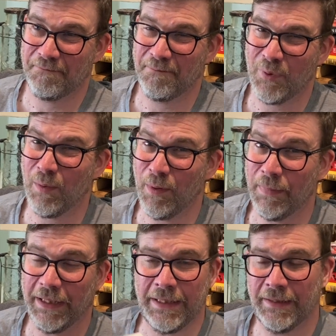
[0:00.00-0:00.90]

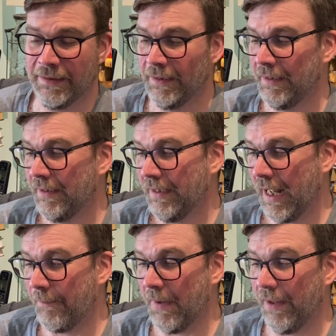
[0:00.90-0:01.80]
Probably.
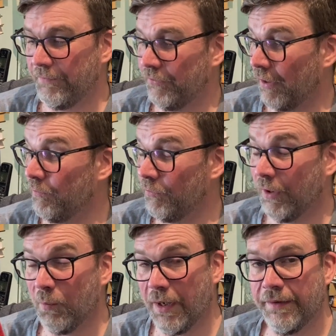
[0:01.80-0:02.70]
So
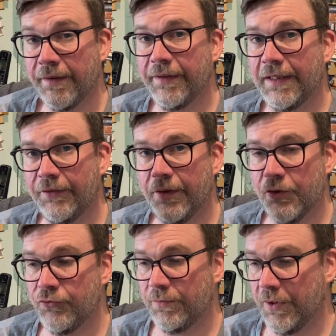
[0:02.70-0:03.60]
one of the things that